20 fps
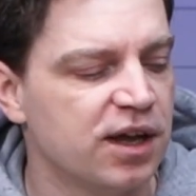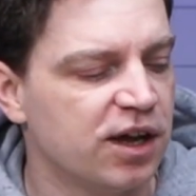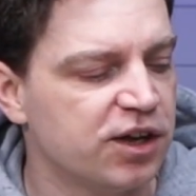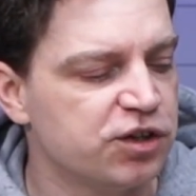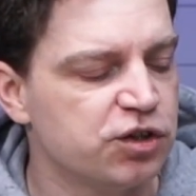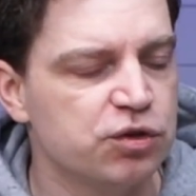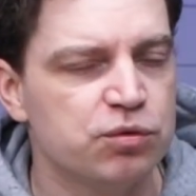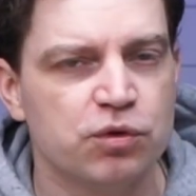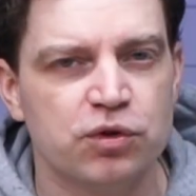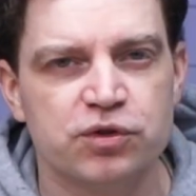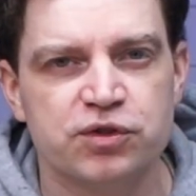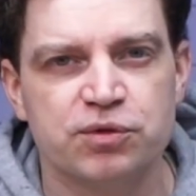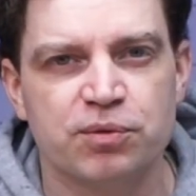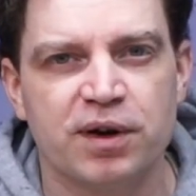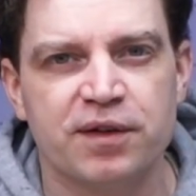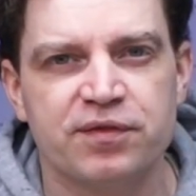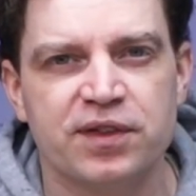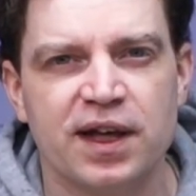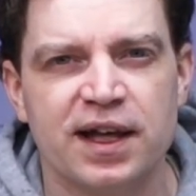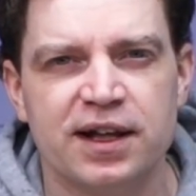I do also
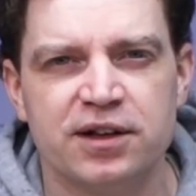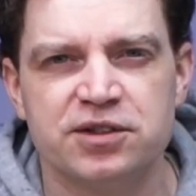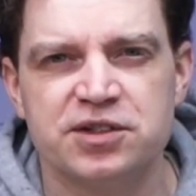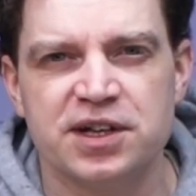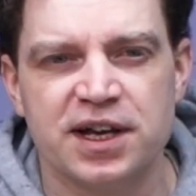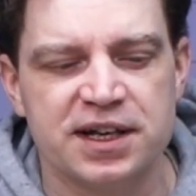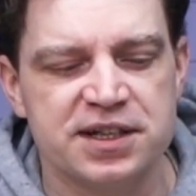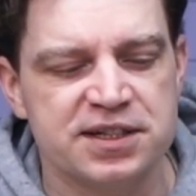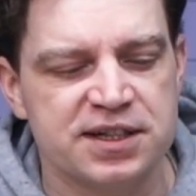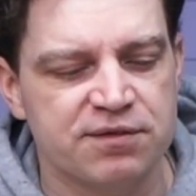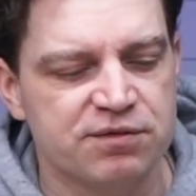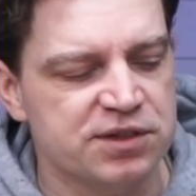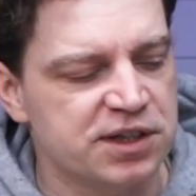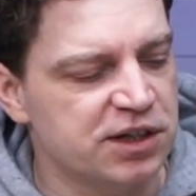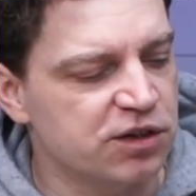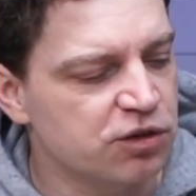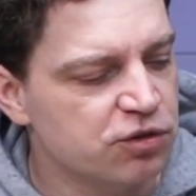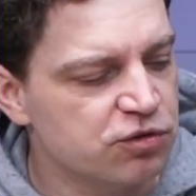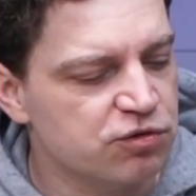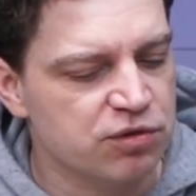have the LGA
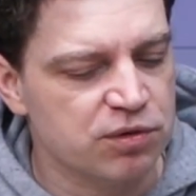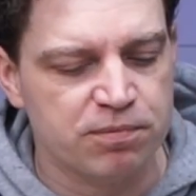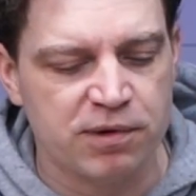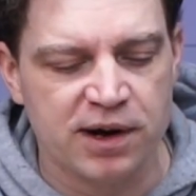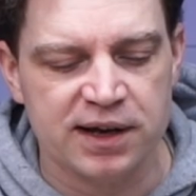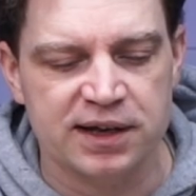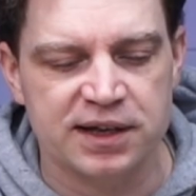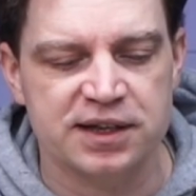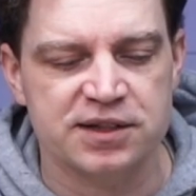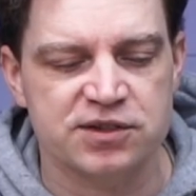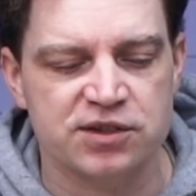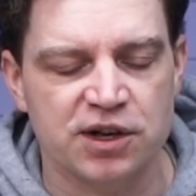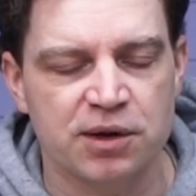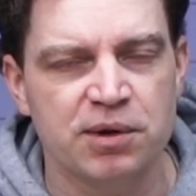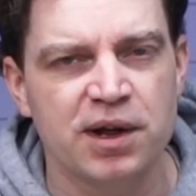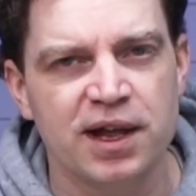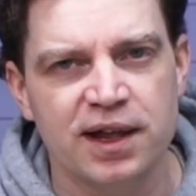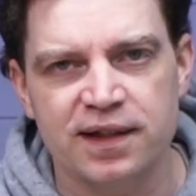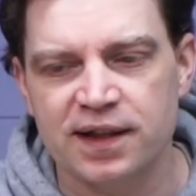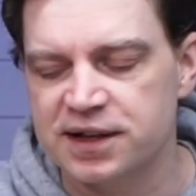1700 bracket, so
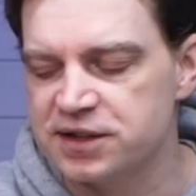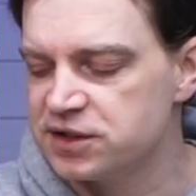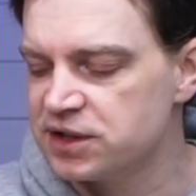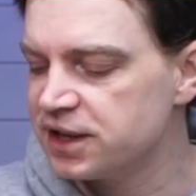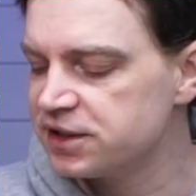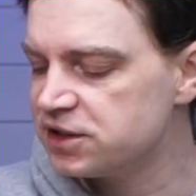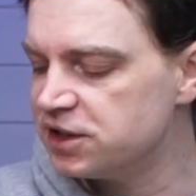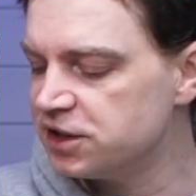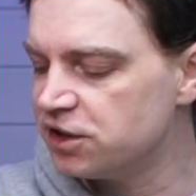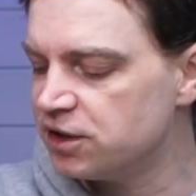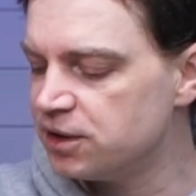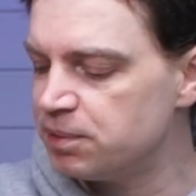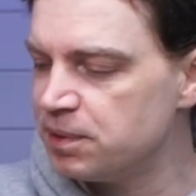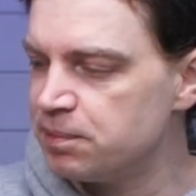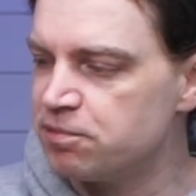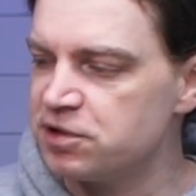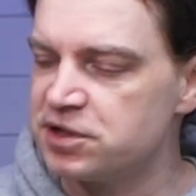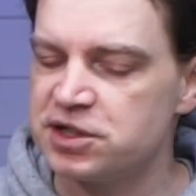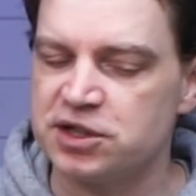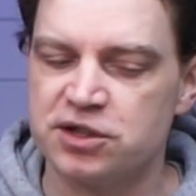that's actually going to be
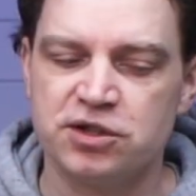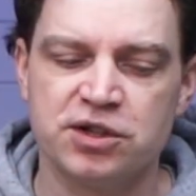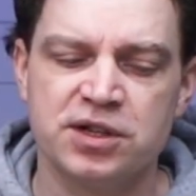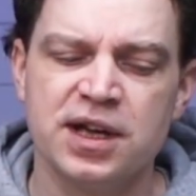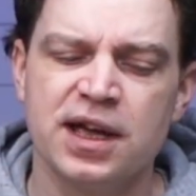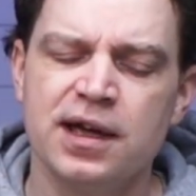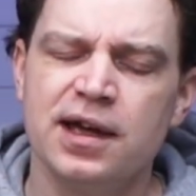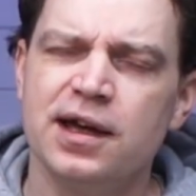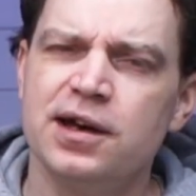pretty good.